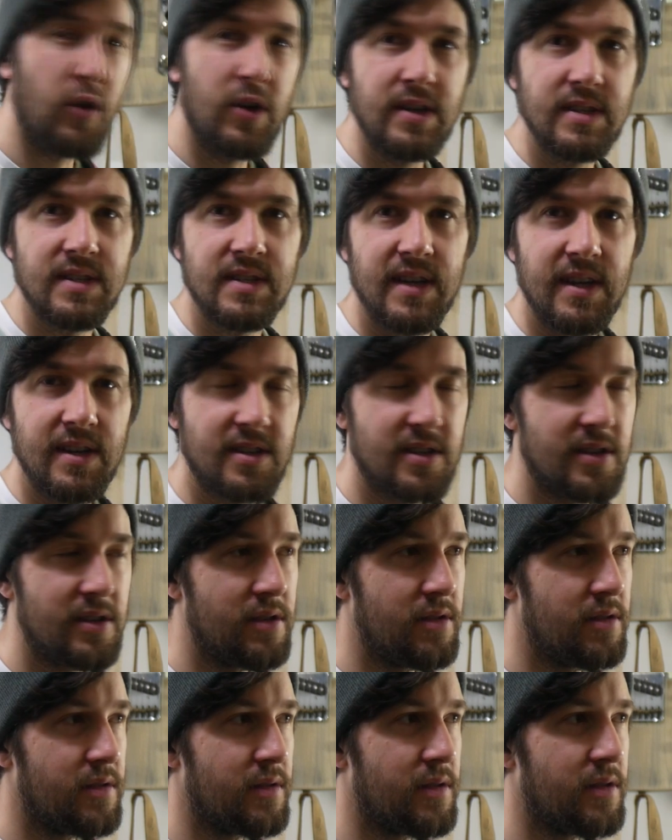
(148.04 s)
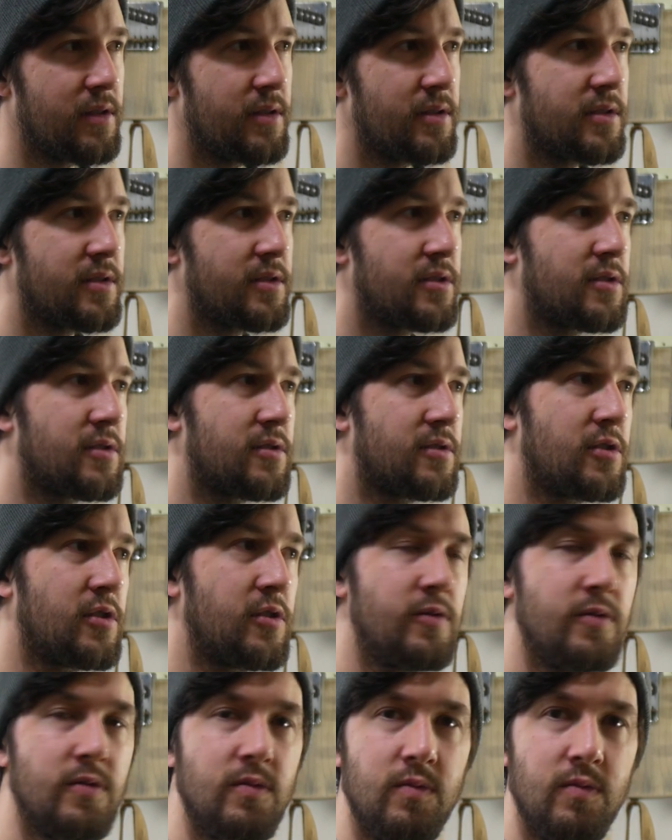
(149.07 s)
set to
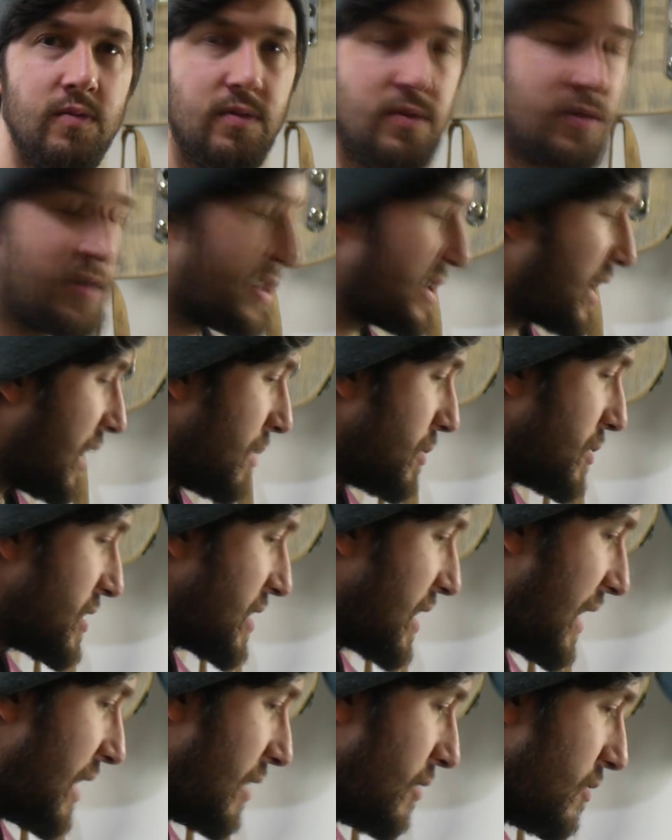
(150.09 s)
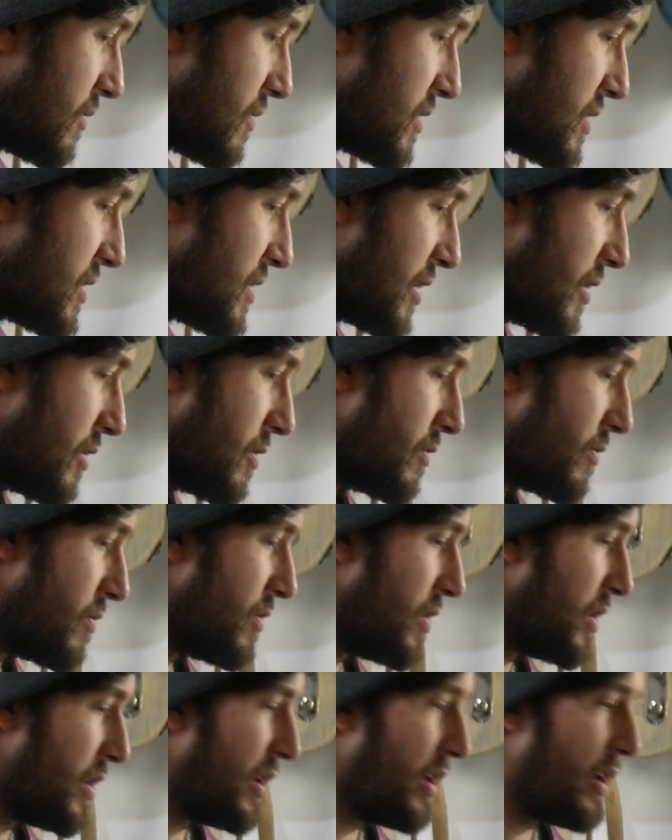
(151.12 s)
2 steps down. So
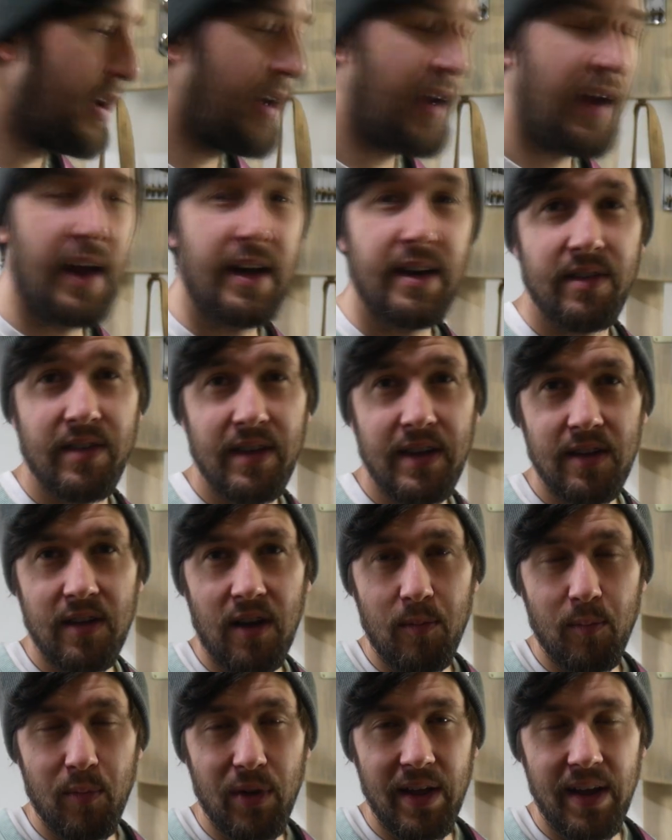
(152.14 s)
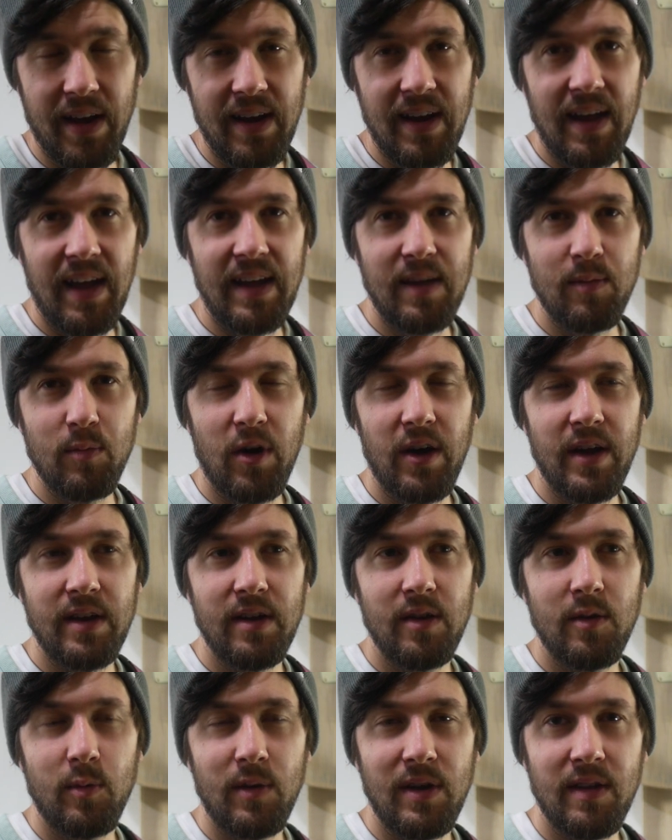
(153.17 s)
anything that I'm playing in A
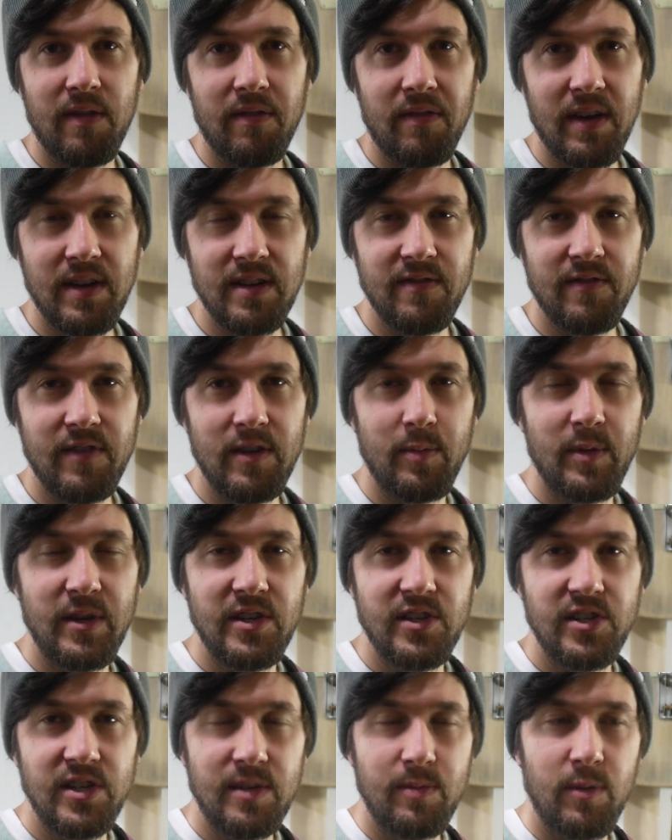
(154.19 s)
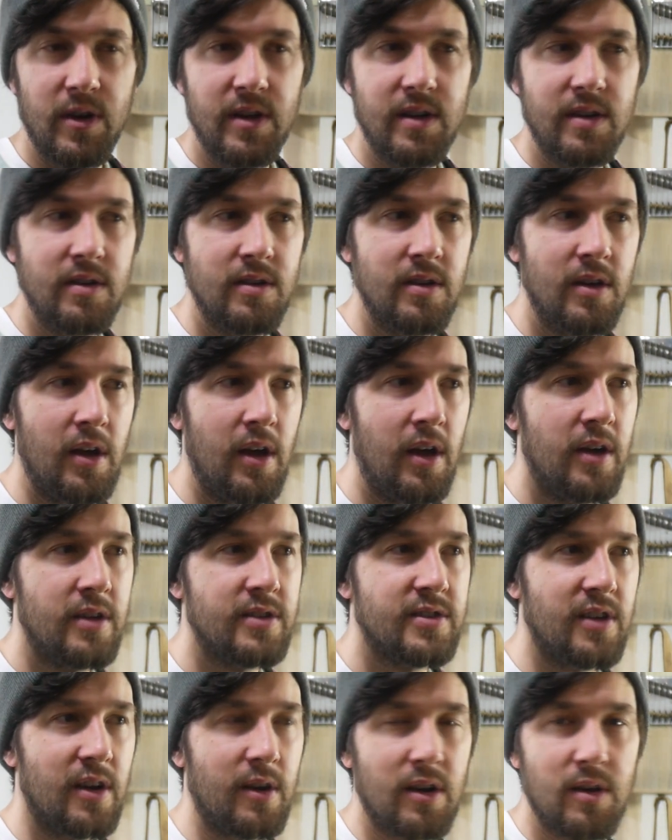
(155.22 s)
minor will affect VB minor.
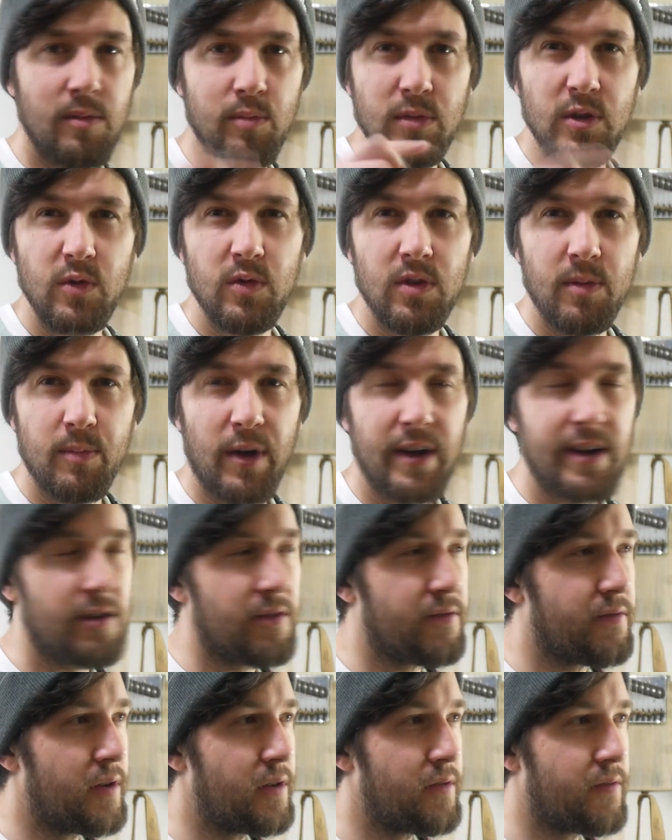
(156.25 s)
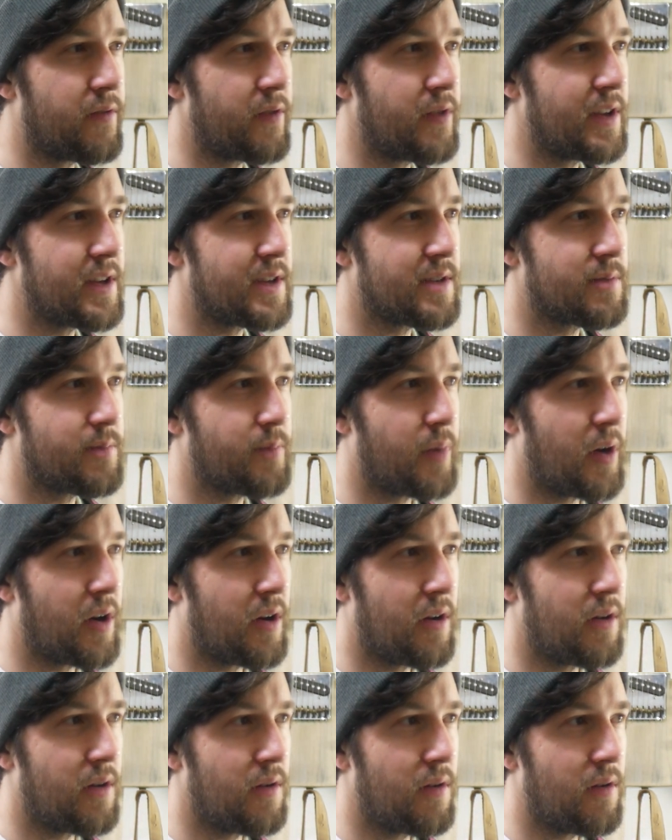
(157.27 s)
So I'm going to mute the microphone for this
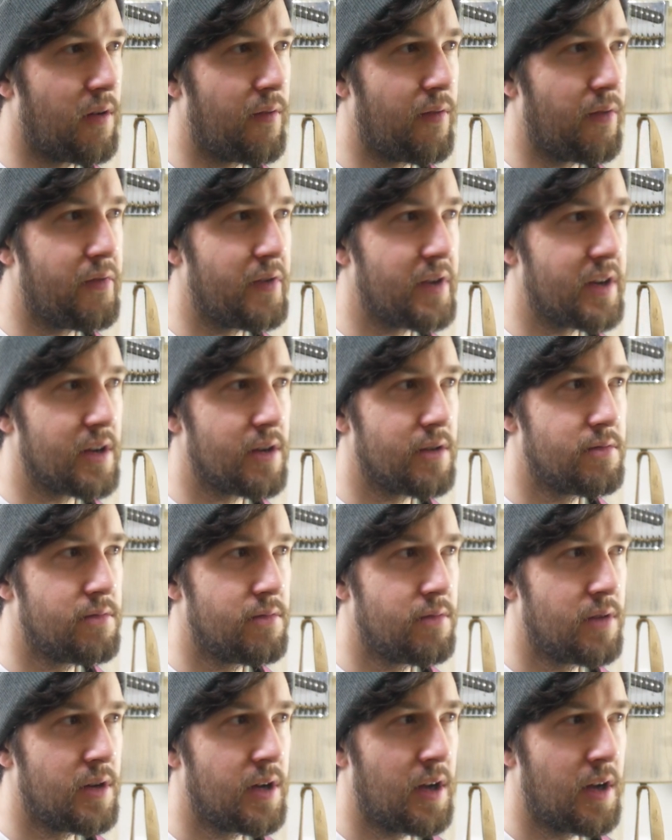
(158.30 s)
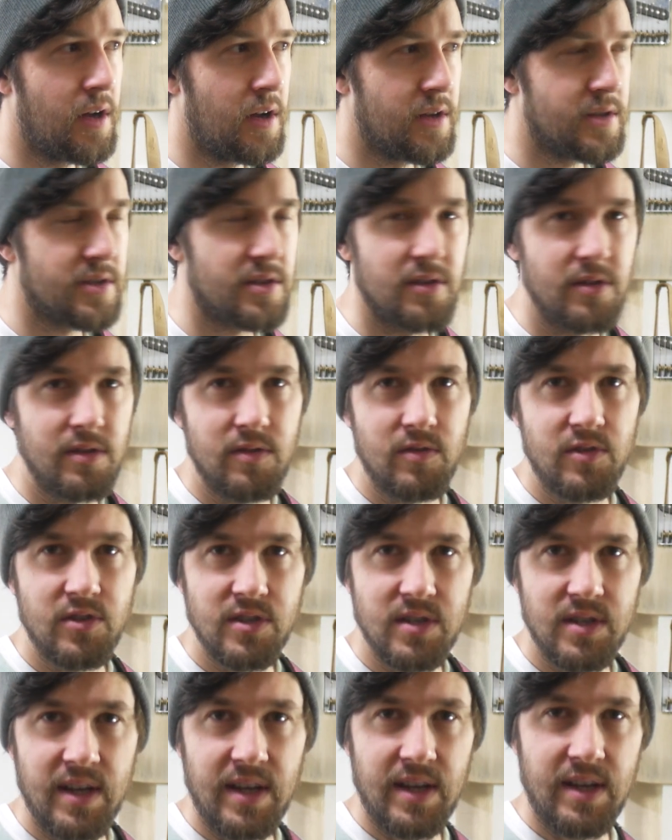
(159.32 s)
part of the video so that you
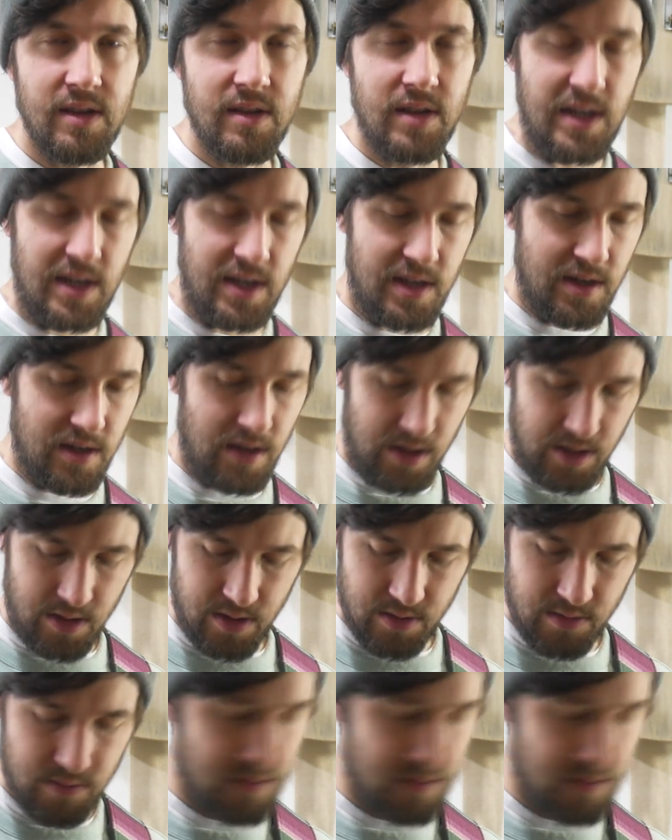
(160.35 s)
just hear the